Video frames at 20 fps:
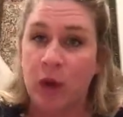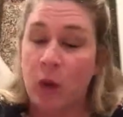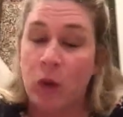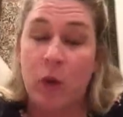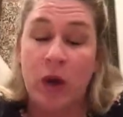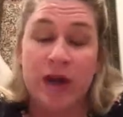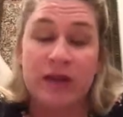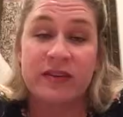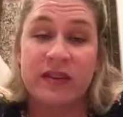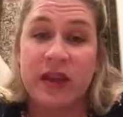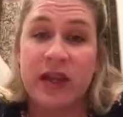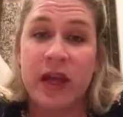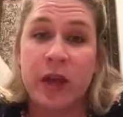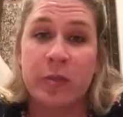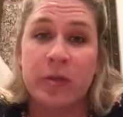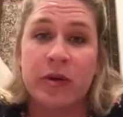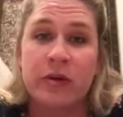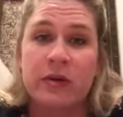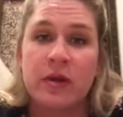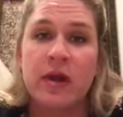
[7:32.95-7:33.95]
Why does that
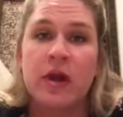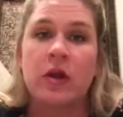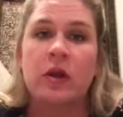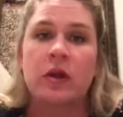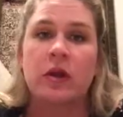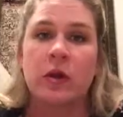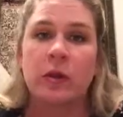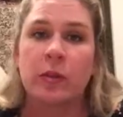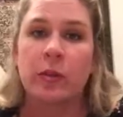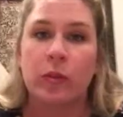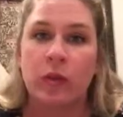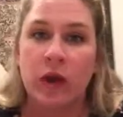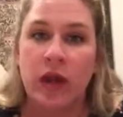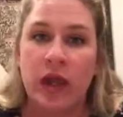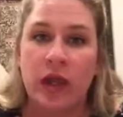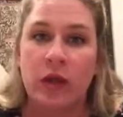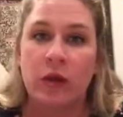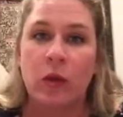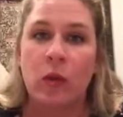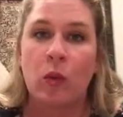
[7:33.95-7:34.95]
happen? Your
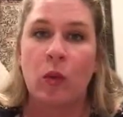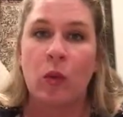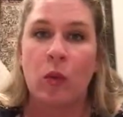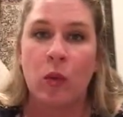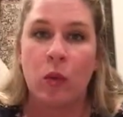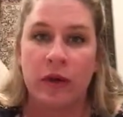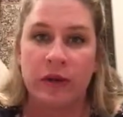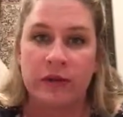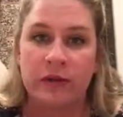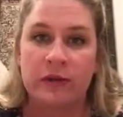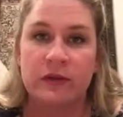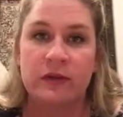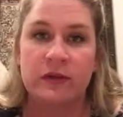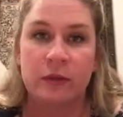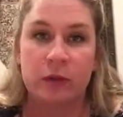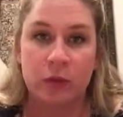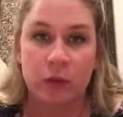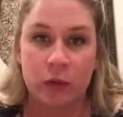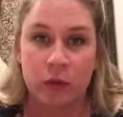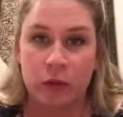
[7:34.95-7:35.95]
brain wants
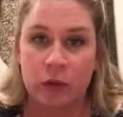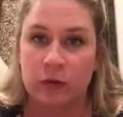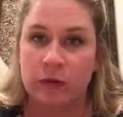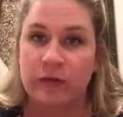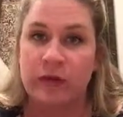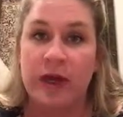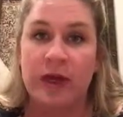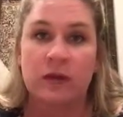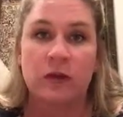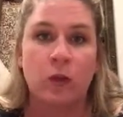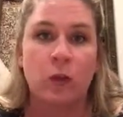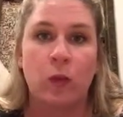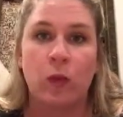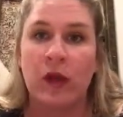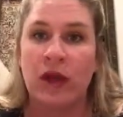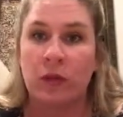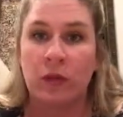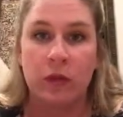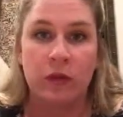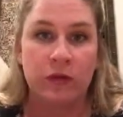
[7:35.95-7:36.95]
to move. That's
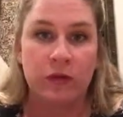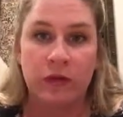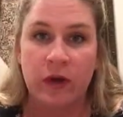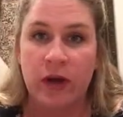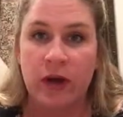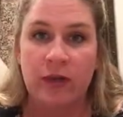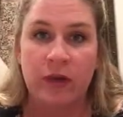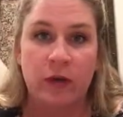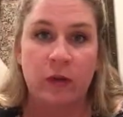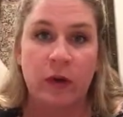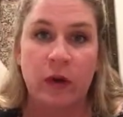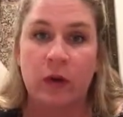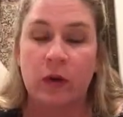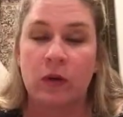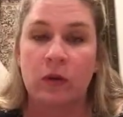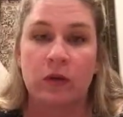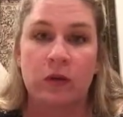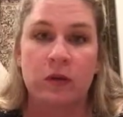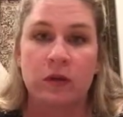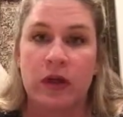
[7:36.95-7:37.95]
way more fun
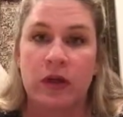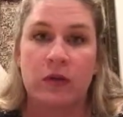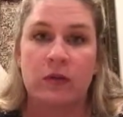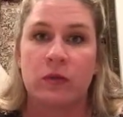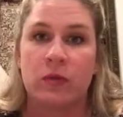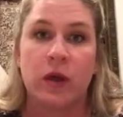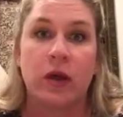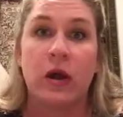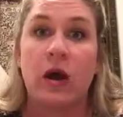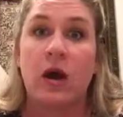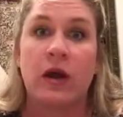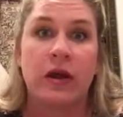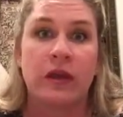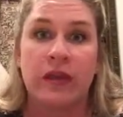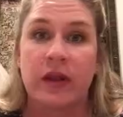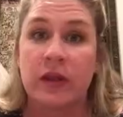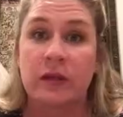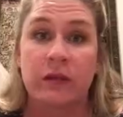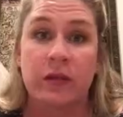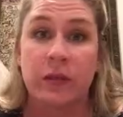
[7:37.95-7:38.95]
than recalling
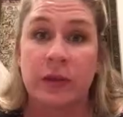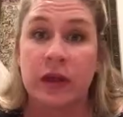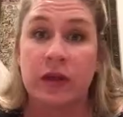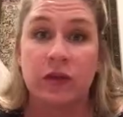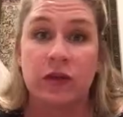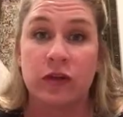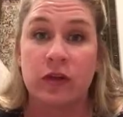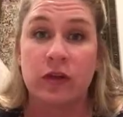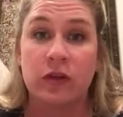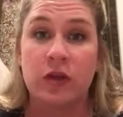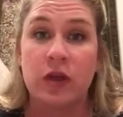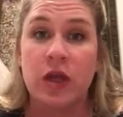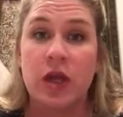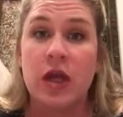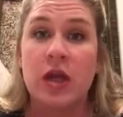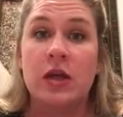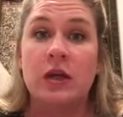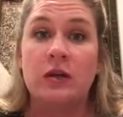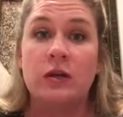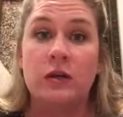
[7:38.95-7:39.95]
that information.
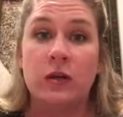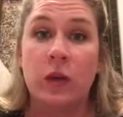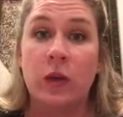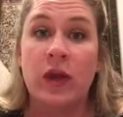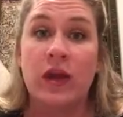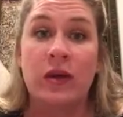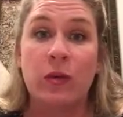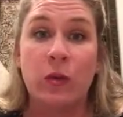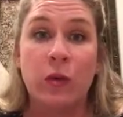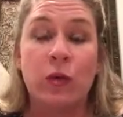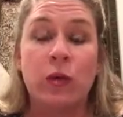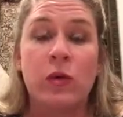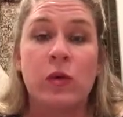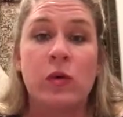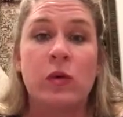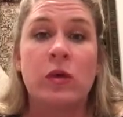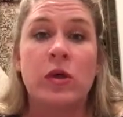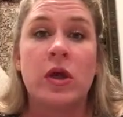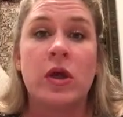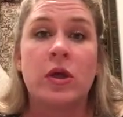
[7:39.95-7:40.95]
So it
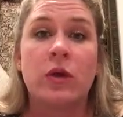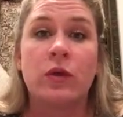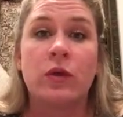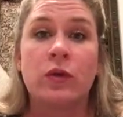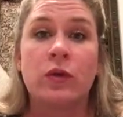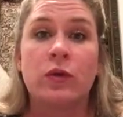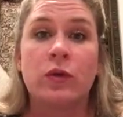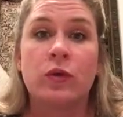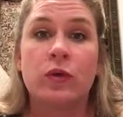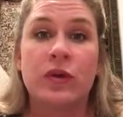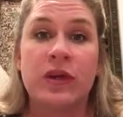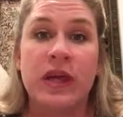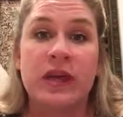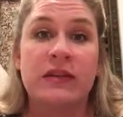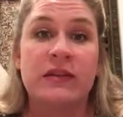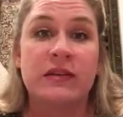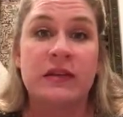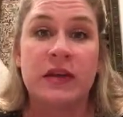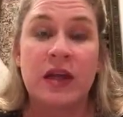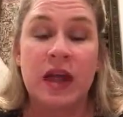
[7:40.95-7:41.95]
will
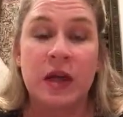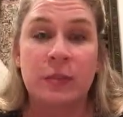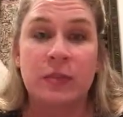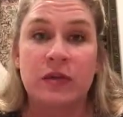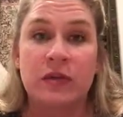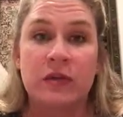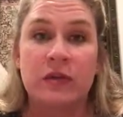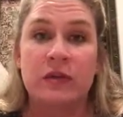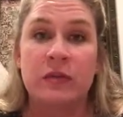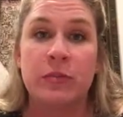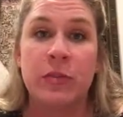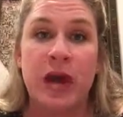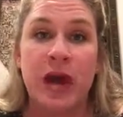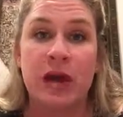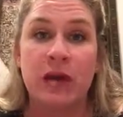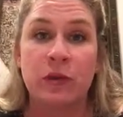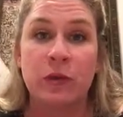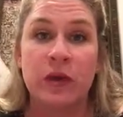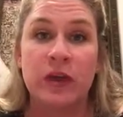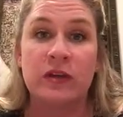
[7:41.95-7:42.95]
create synapses and
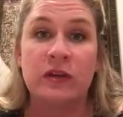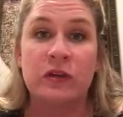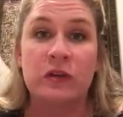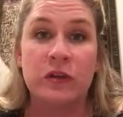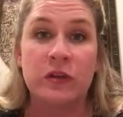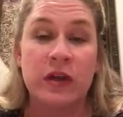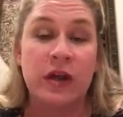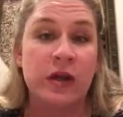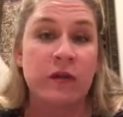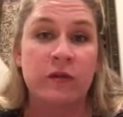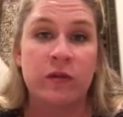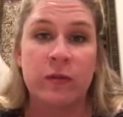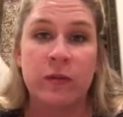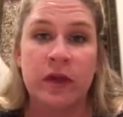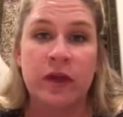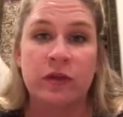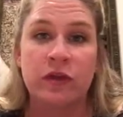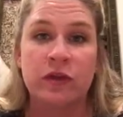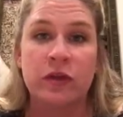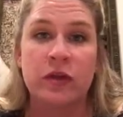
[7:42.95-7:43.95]
pathways to that
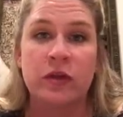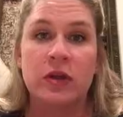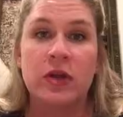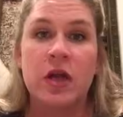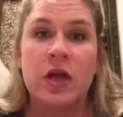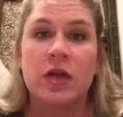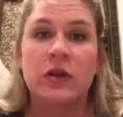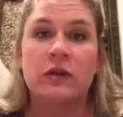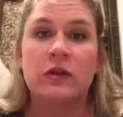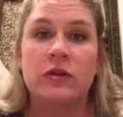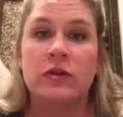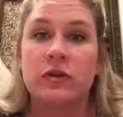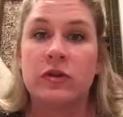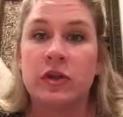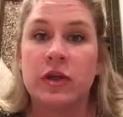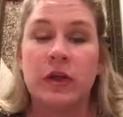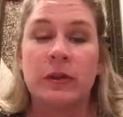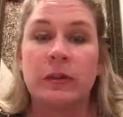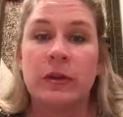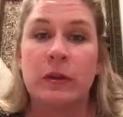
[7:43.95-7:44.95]
information so
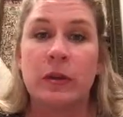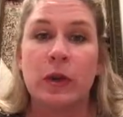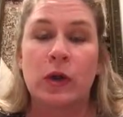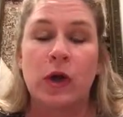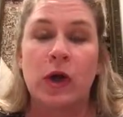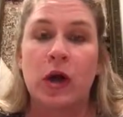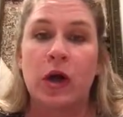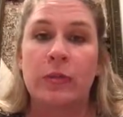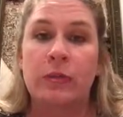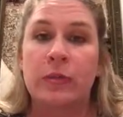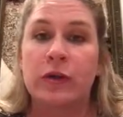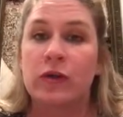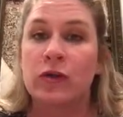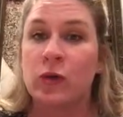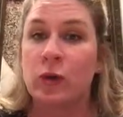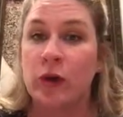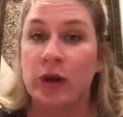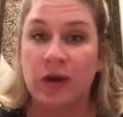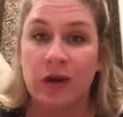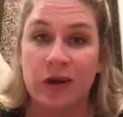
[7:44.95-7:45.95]
that it can be recalled
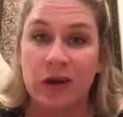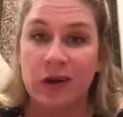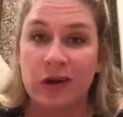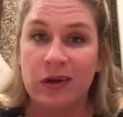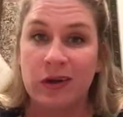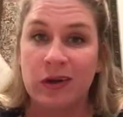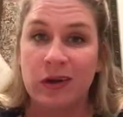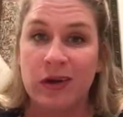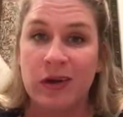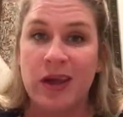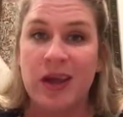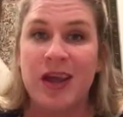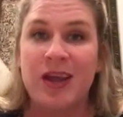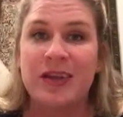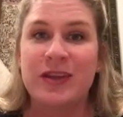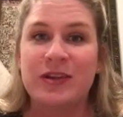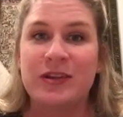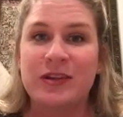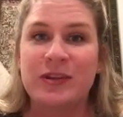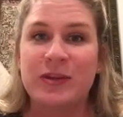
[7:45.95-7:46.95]
much quicker,
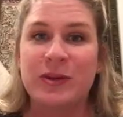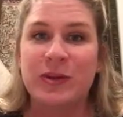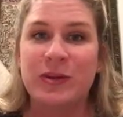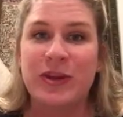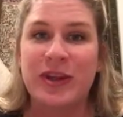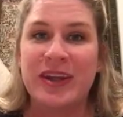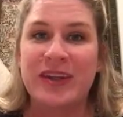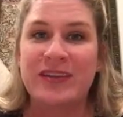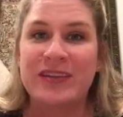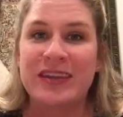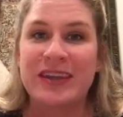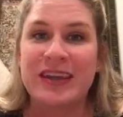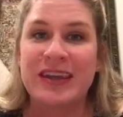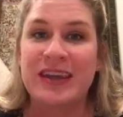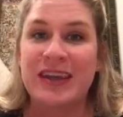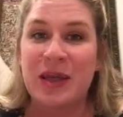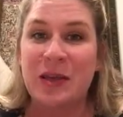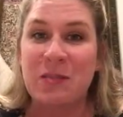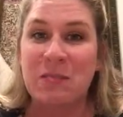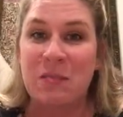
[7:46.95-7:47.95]
so that it
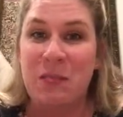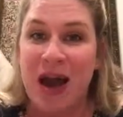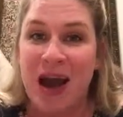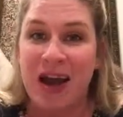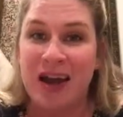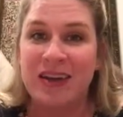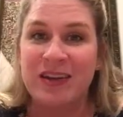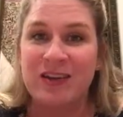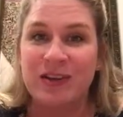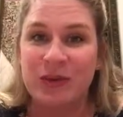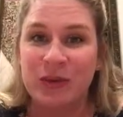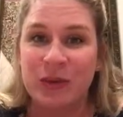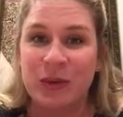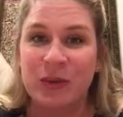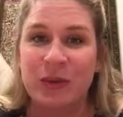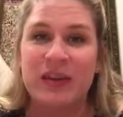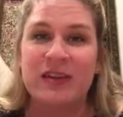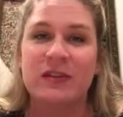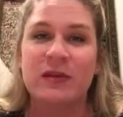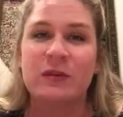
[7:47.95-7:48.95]
can get back
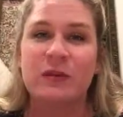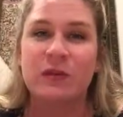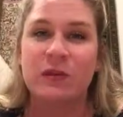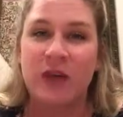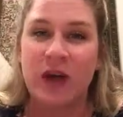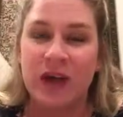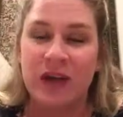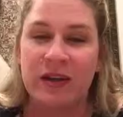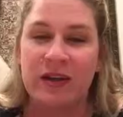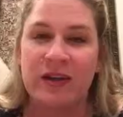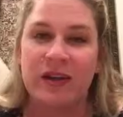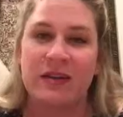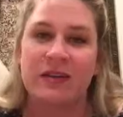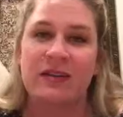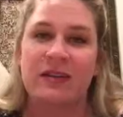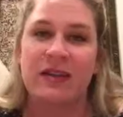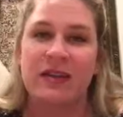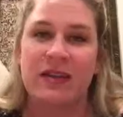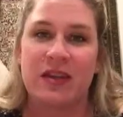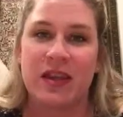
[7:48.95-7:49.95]
to its fun
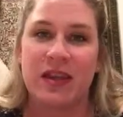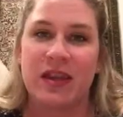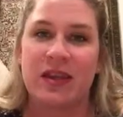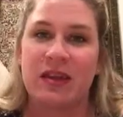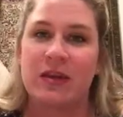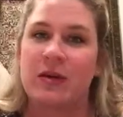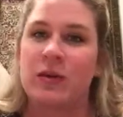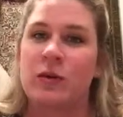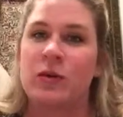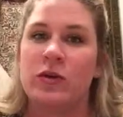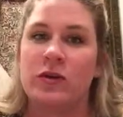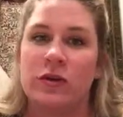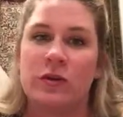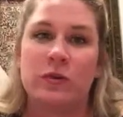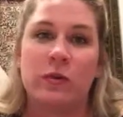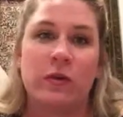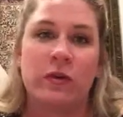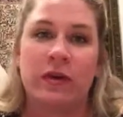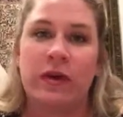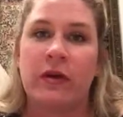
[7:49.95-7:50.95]
thing, which
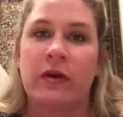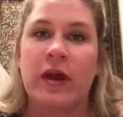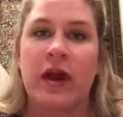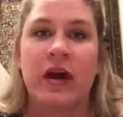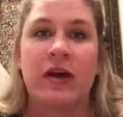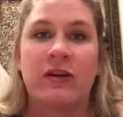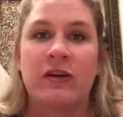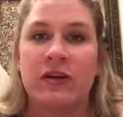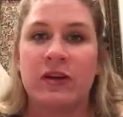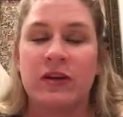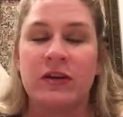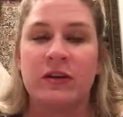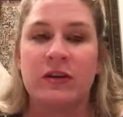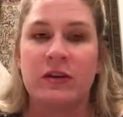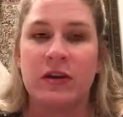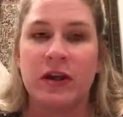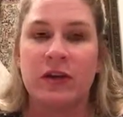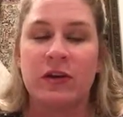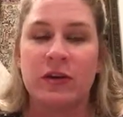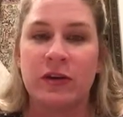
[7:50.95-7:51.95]
is moving around
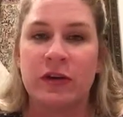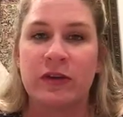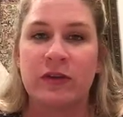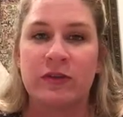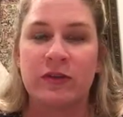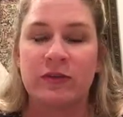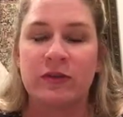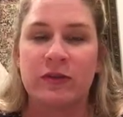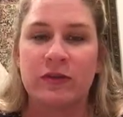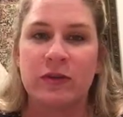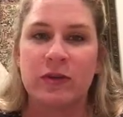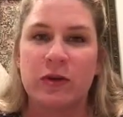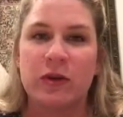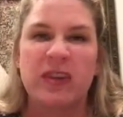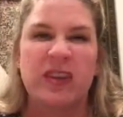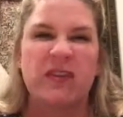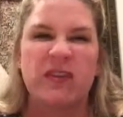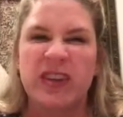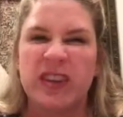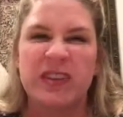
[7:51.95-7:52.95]
and doing
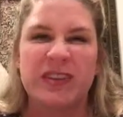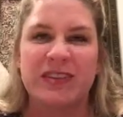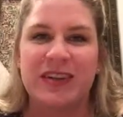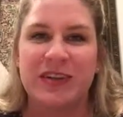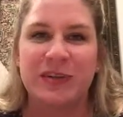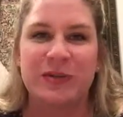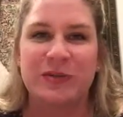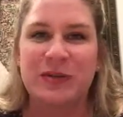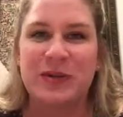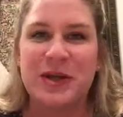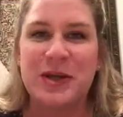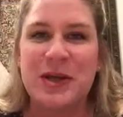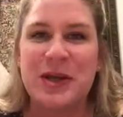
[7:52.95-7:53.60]
the fun stuff.